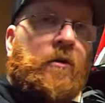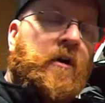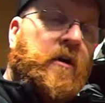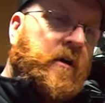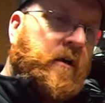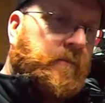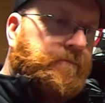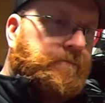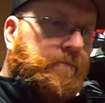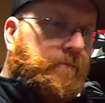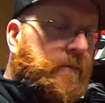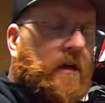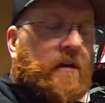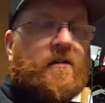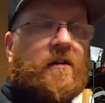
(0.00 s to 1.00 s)
a
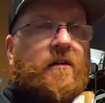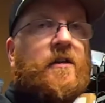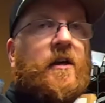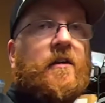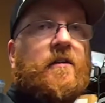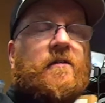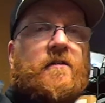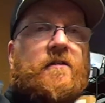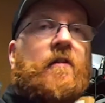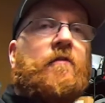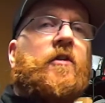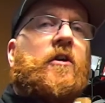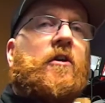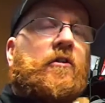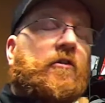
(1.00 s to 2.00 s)
tasting test 7 years